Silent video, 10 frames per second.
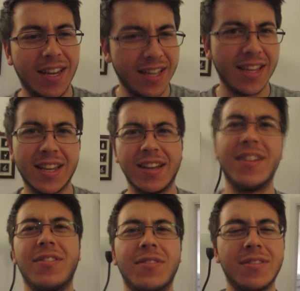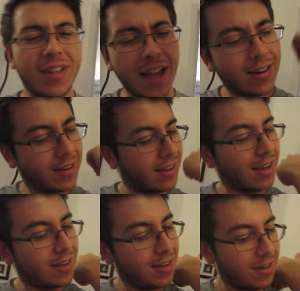yeah, that kind of that
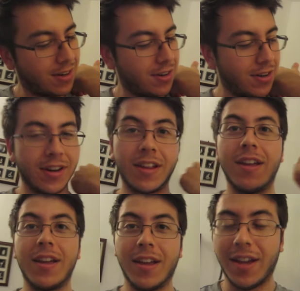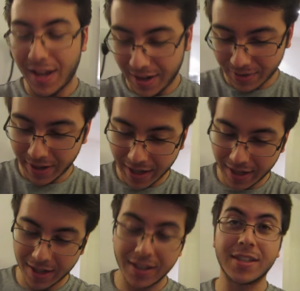that kind of hurt. Anyway,
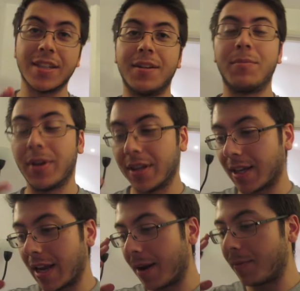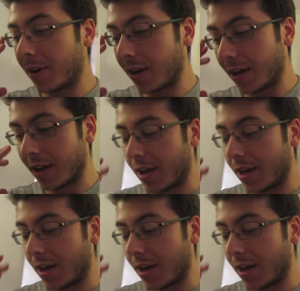at least I didn't break the camera.